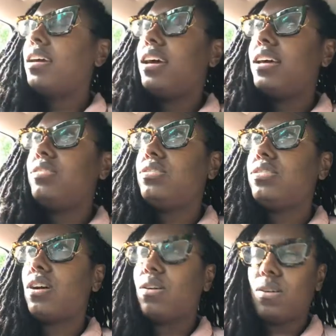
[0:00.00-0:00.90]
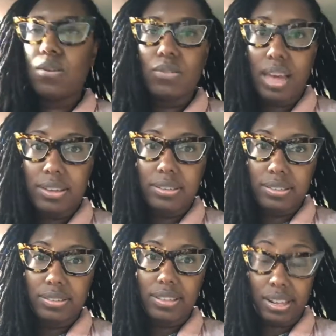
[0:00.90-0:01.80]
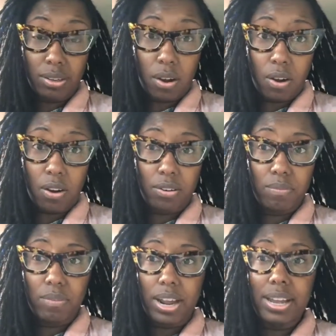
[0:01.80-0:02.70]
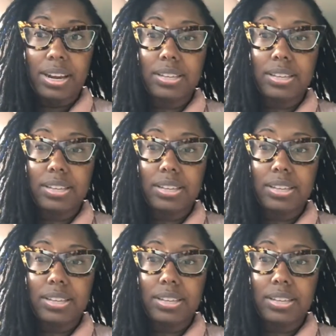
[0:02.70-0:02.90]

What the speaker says: And so that's hard, right?